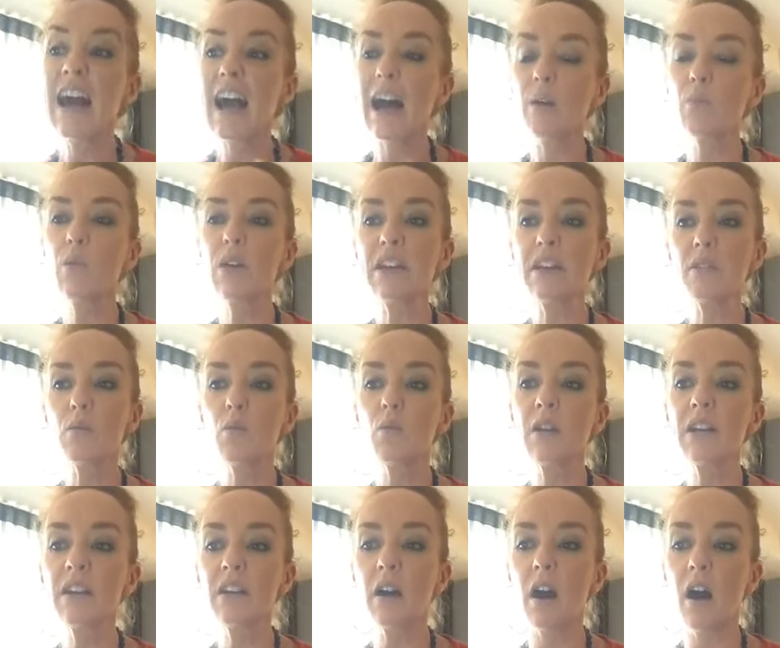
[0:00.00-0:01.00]
and
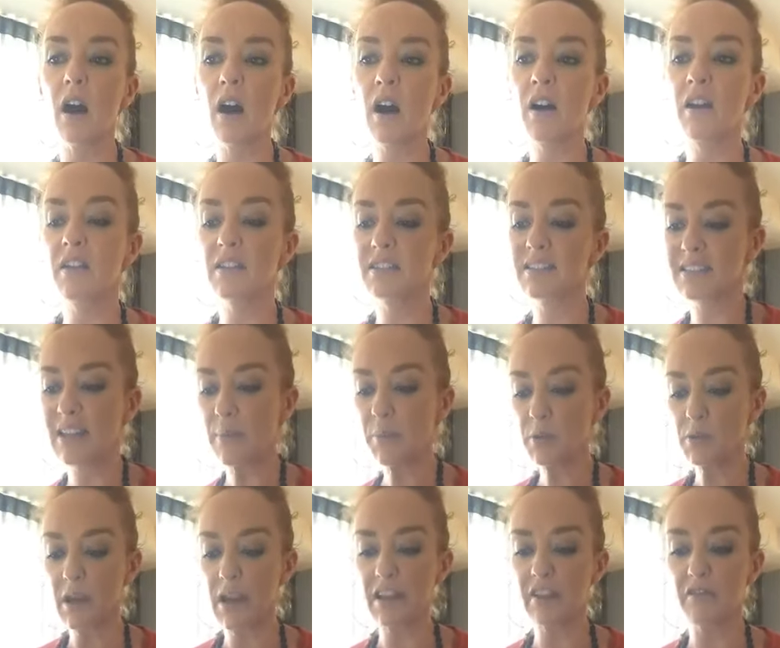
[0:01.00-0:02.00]
we are
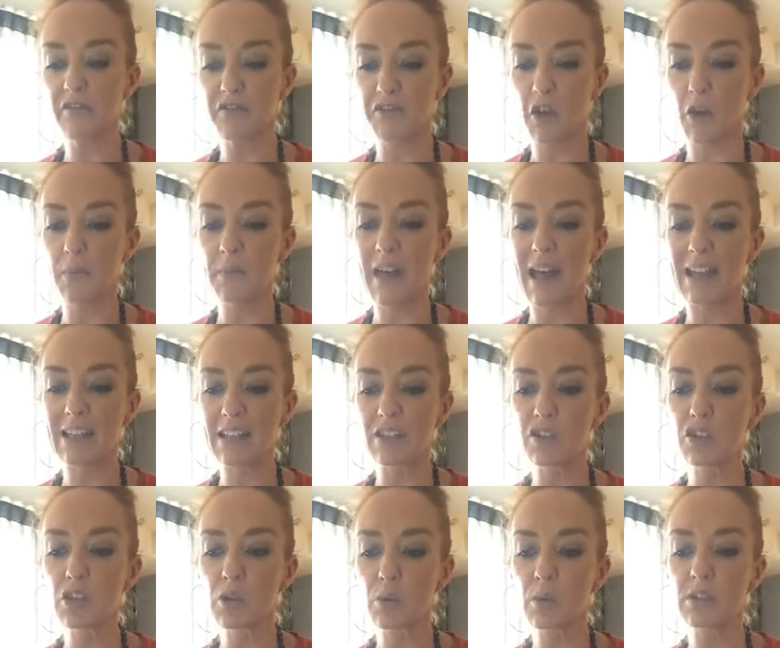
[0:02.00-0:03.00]
separated from that
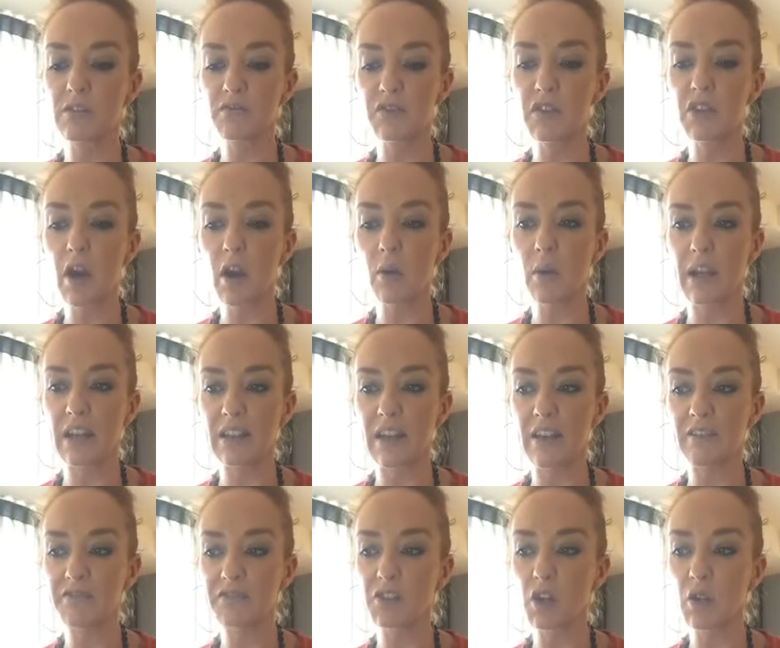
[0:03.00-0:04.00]
intuitive knowing,
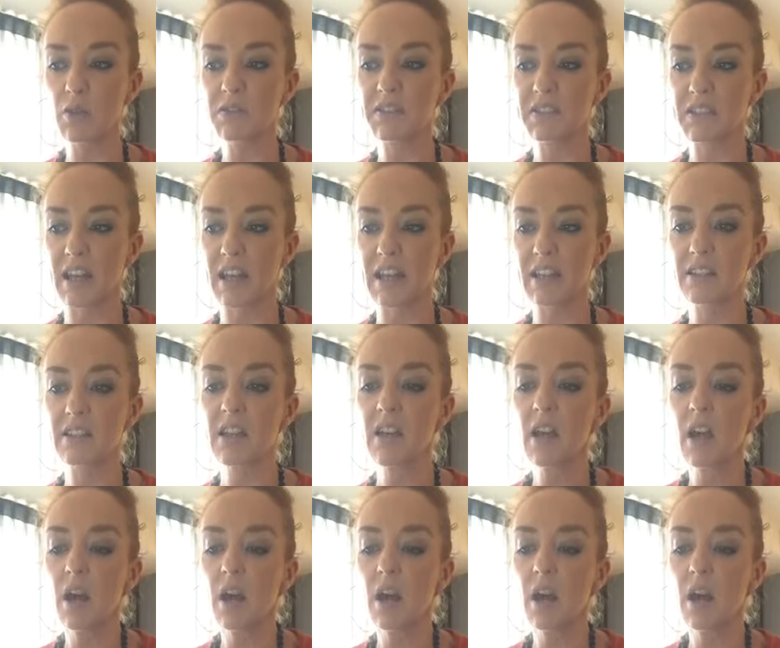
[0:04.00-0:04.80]
that flow state,